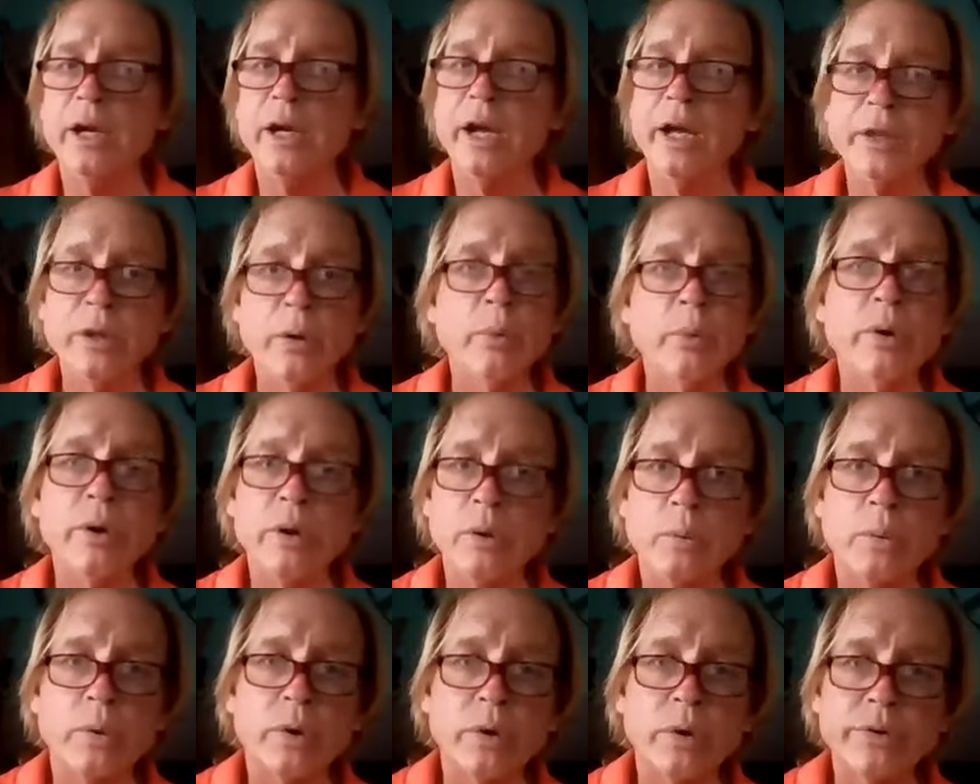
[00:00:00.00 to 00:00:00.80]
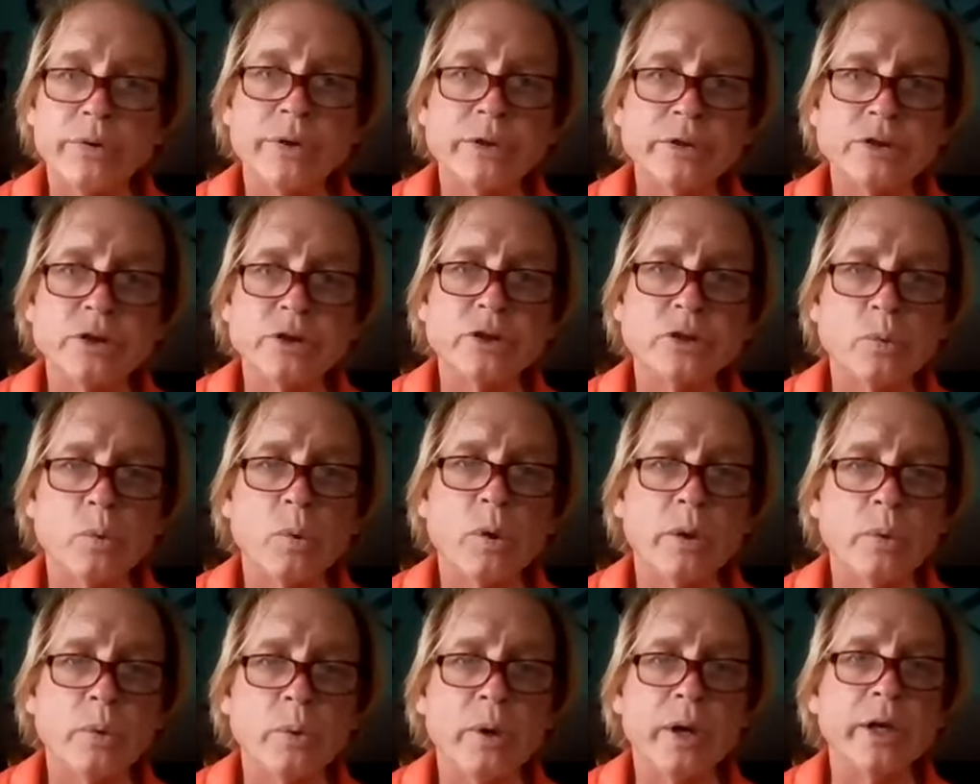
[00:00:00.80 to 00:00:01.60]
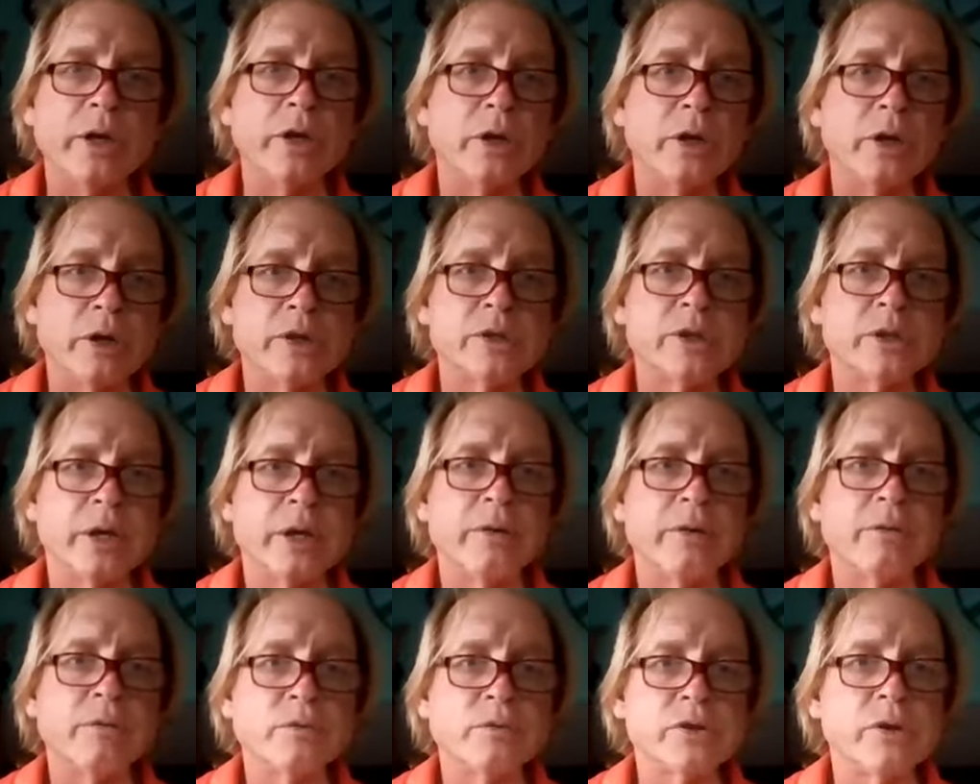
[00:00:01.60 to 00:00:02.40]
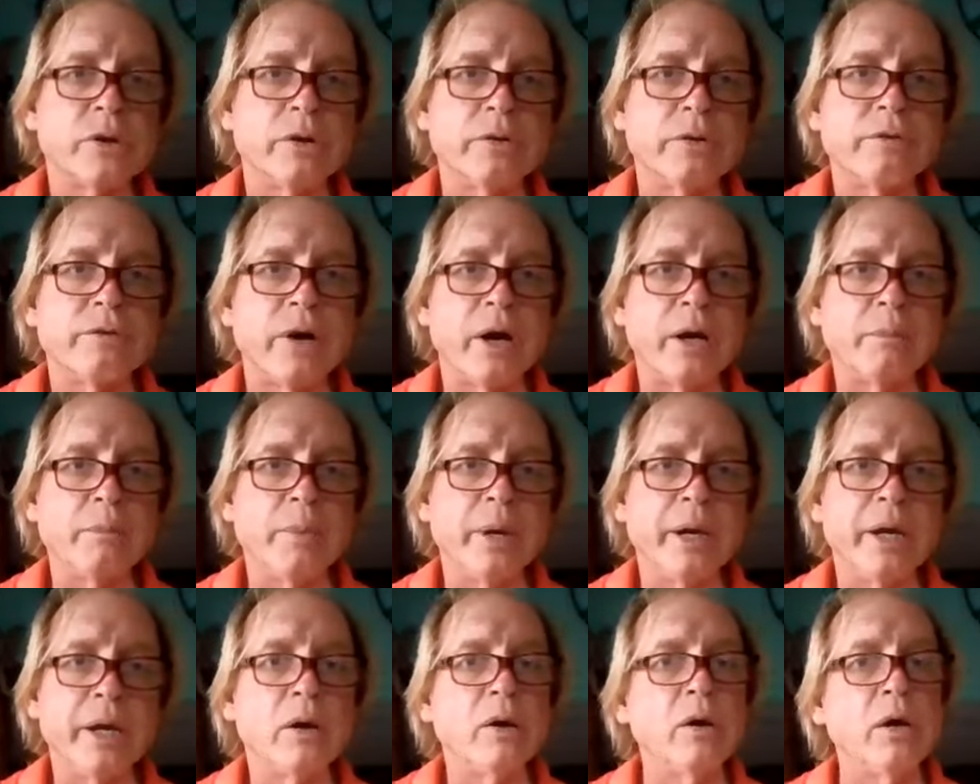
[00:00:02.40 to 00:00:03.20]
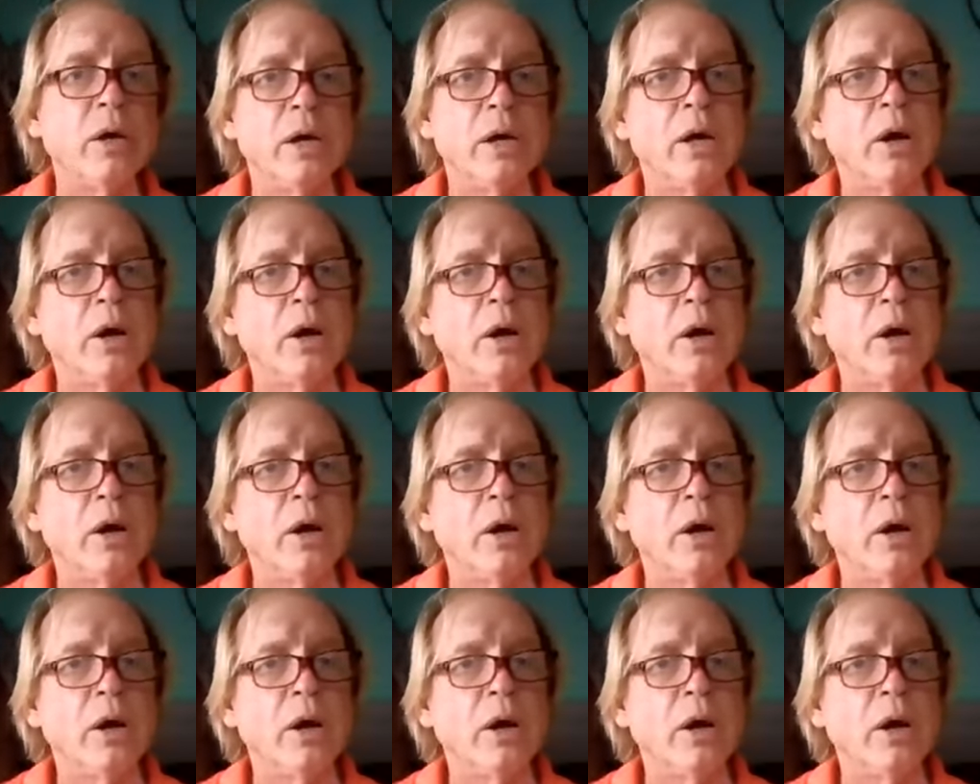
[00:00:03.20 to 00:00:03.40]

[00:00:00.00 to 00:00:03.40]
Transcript: In the real world, there's just one way you're going to send a certified mail.